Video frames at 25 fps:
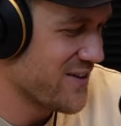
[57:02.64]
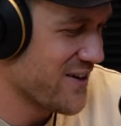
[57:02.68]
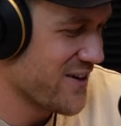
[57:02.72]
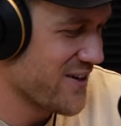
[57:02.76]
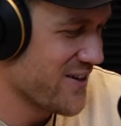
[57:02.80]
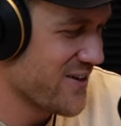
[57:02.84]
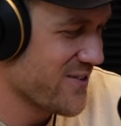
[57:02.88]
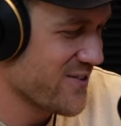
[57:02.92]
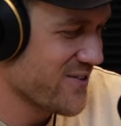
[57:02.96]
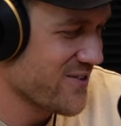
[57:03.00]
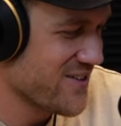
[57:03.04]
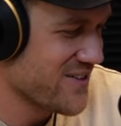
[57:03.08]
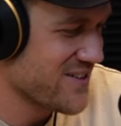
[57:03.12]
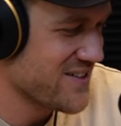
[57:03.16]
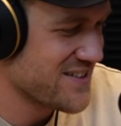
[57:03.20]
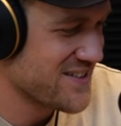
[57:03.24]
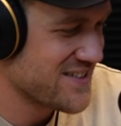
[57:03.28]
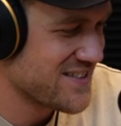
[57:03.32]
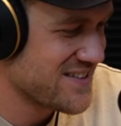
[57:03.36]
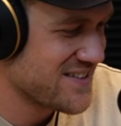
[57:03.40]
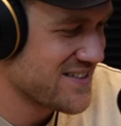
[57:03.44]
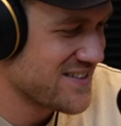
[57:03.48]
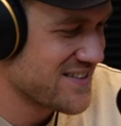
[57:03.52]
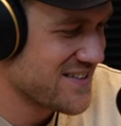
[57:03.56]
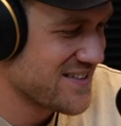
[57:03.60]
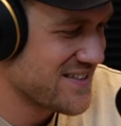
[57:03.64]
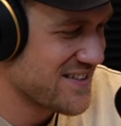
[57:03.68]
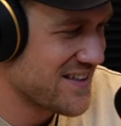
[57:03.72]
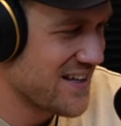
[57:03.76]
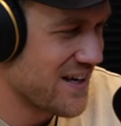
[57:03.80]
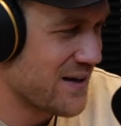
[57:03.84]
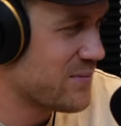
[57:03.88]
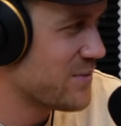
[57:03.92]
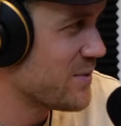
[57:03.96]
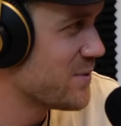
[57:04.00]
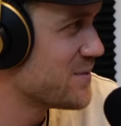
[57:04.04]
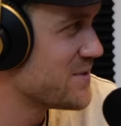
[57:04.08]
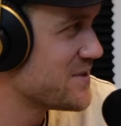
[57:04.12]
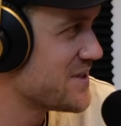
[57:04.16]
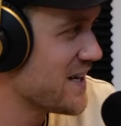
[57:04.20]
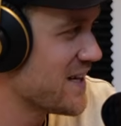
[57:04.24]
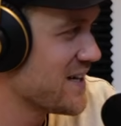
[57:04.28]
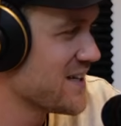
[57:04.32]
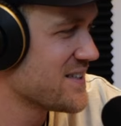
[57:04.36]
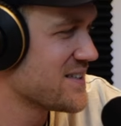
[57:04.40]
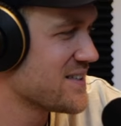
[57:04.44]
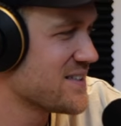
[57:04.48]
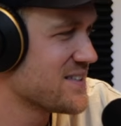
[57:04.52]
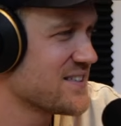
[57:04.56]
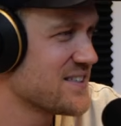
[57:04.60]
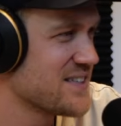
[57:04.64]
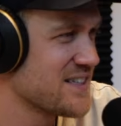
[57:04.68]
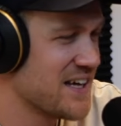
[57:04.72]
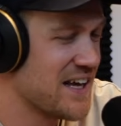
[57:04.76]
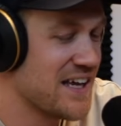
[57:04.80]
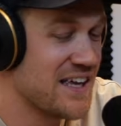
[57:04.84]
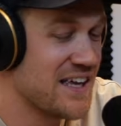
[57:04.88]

figured it was. I'm obsessed.